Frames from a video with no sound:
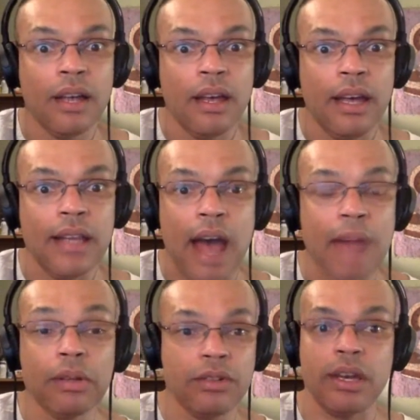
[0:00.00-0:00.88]
And
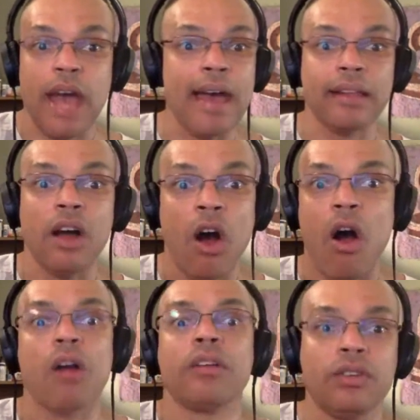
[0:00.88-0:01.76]
I'm going to tell you, I had the
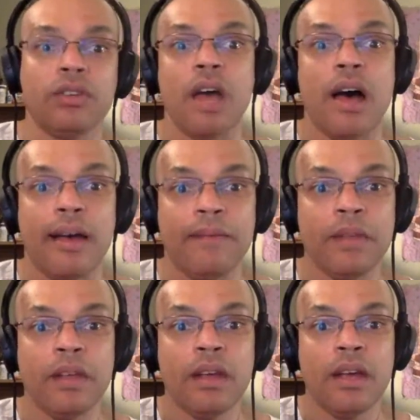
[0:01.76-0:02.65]
hardest time,
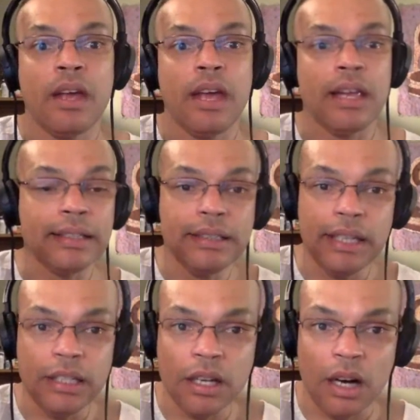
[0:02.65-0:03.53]
and I
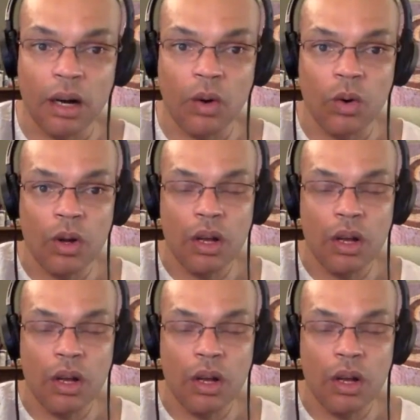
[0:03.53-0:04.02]
didn't know